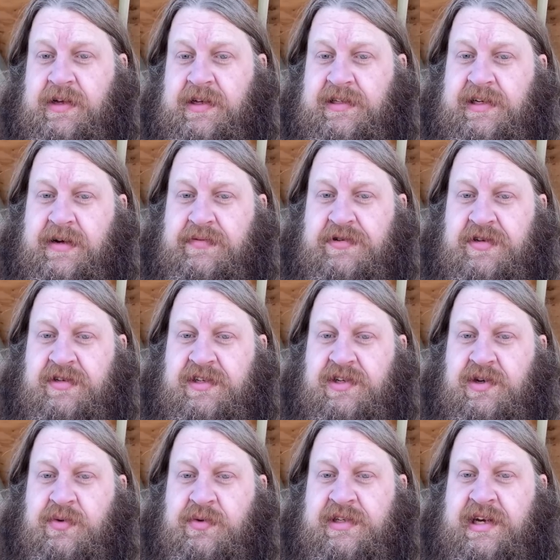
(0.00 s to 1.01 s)
exceptions,
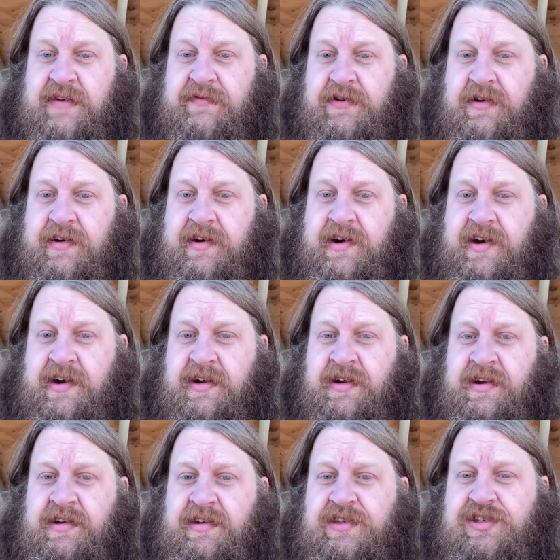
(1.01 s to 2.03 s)
so it was never
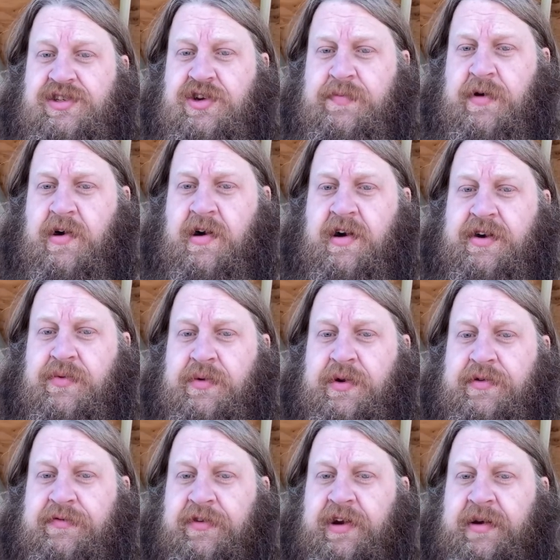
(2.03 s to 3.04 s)
super hard to root for